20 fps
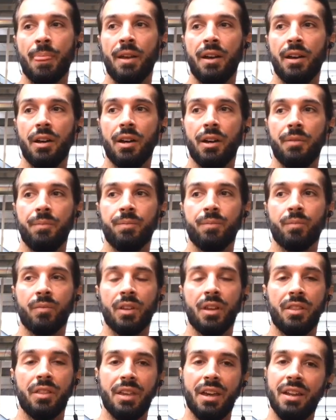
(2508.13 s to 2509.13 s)

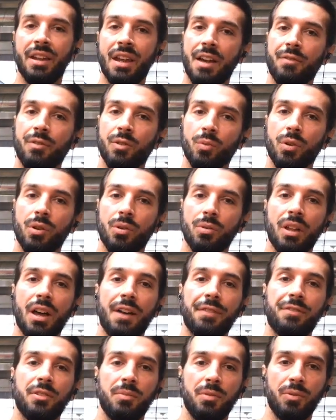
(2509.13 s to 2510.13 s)
then everyone will
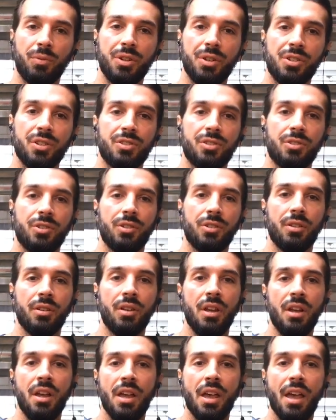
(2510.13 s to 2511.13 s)
have to be registered.
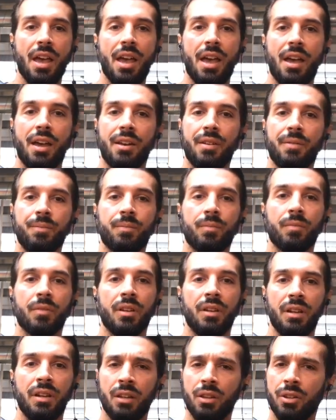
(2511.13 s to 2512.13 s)
And
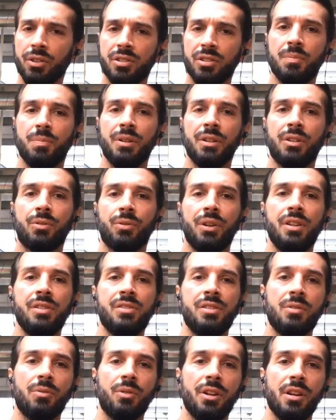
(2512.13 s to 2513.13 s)
it looks a bit
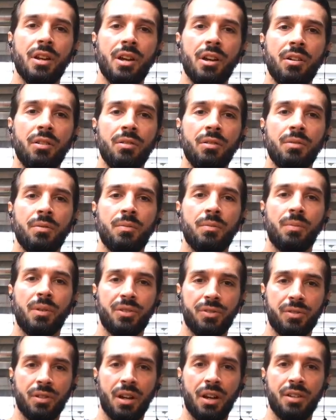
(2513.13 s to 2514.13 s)
crazy right now,
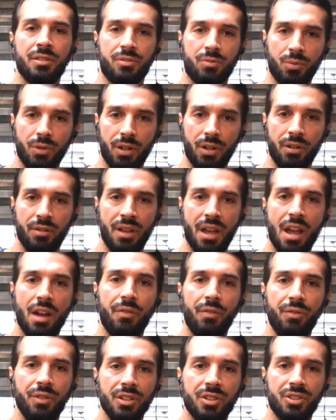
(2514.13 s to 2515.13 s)
but I swear,
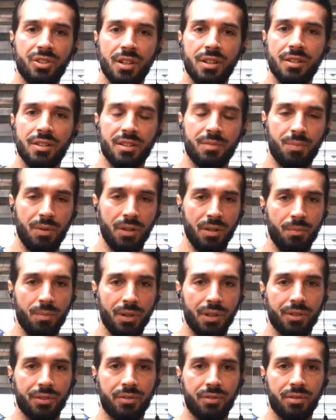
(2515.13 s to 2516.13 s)
every exchange that's being
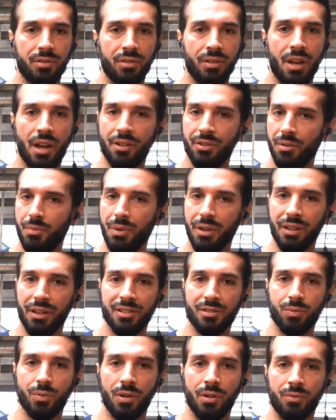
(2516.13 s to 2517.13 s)
built, and the
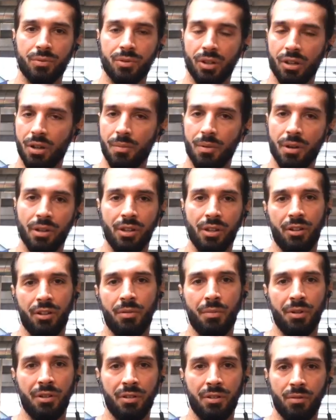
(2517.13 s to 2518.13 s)
biggest one, I'm talking about a lot
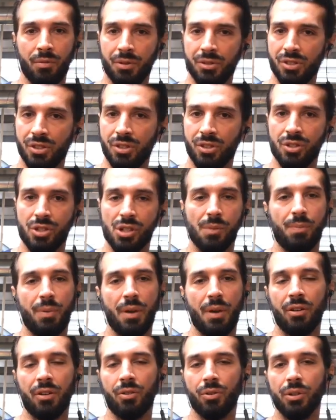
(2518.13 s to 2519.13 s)
of money, the ones in
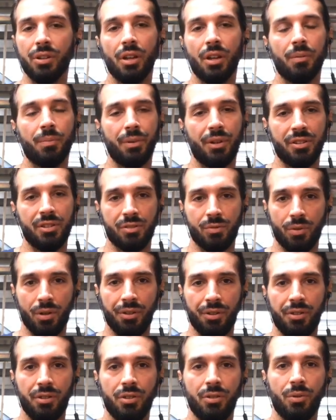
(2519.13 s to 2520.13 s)
Japan, Korea, but as
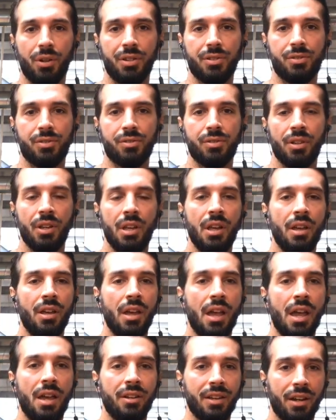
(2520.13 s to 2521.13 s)
well in the US
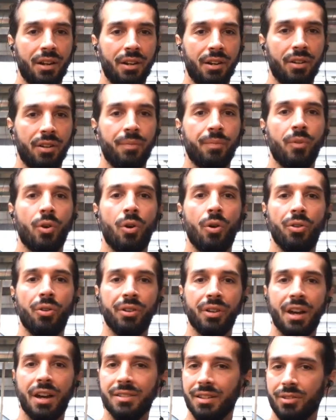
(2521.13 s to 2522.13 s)
and Canada, all
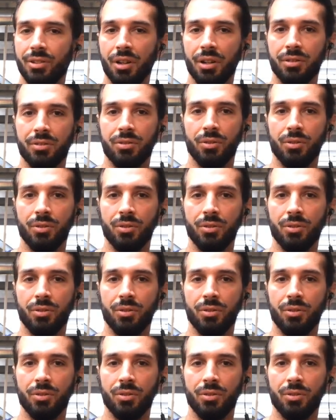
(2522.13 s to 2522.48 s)
the guys I talk